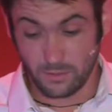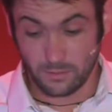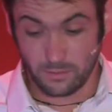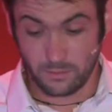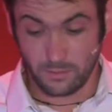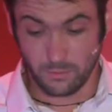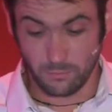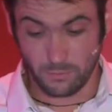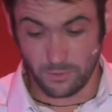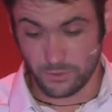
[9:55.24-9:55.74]

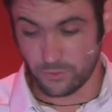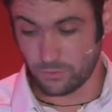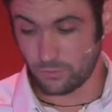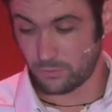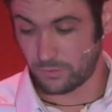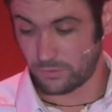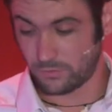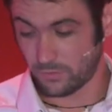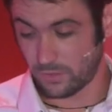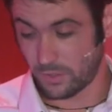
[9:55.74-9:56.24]
The original
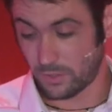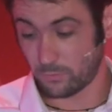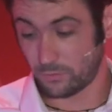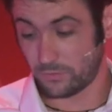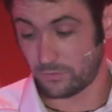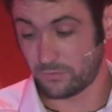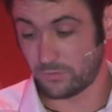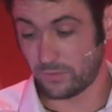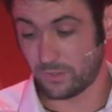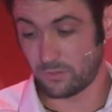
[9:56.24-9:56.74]
design was
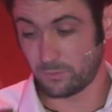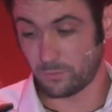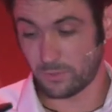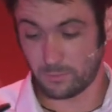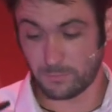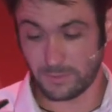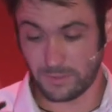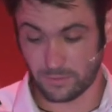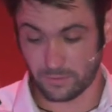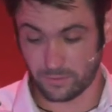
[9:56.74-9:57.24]

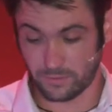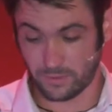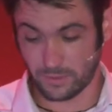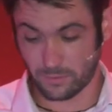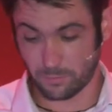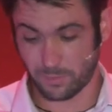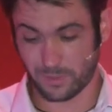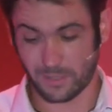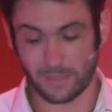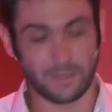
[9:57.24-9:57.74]
6mm thick
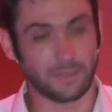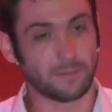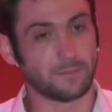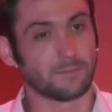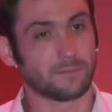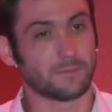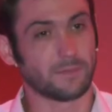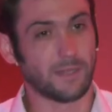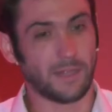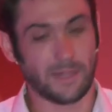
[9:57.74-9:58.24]
plate,
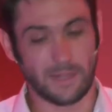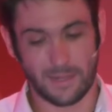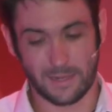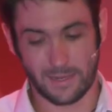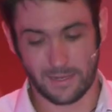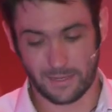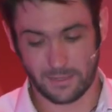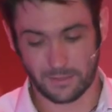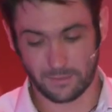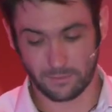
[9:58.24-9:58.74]

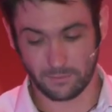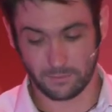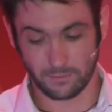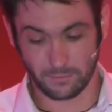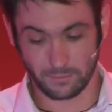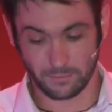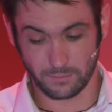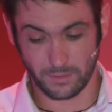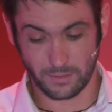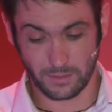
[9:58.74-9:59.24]
and
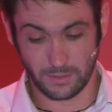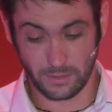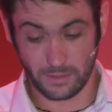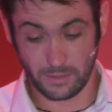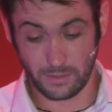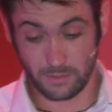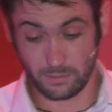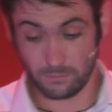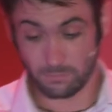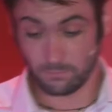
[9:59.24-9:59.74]

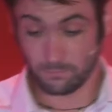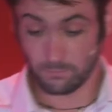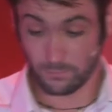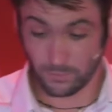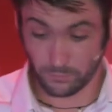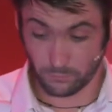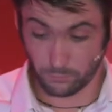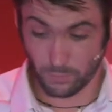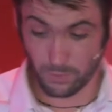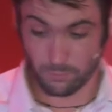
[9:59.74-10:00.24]

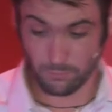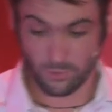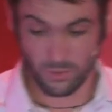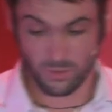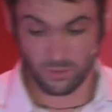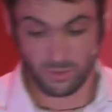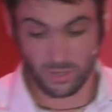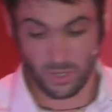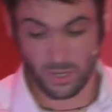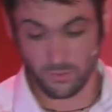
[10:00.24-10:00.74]
this one
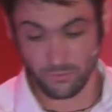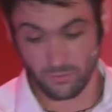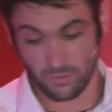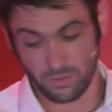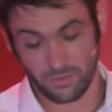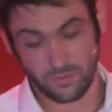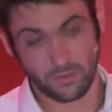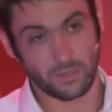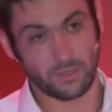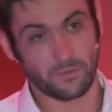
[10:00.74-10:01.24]
broke at
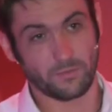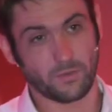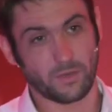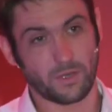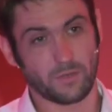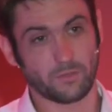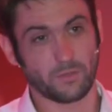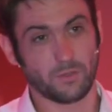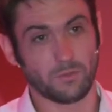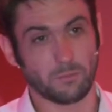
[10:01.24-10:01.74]

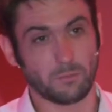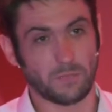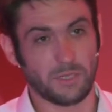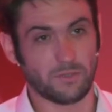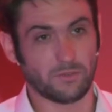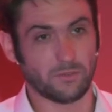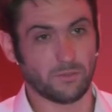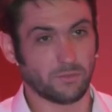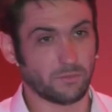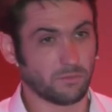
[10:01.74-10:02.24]
135 Newton
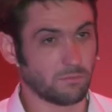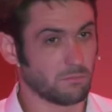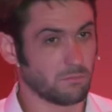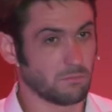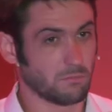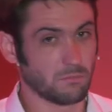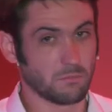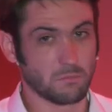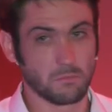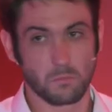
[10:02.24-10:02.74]
meters,
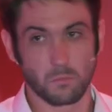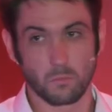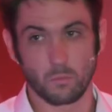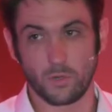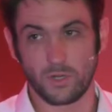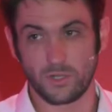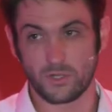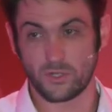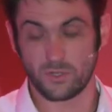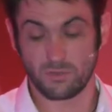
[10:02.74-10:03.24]

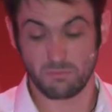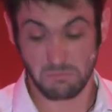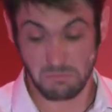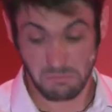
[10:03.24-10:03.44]
which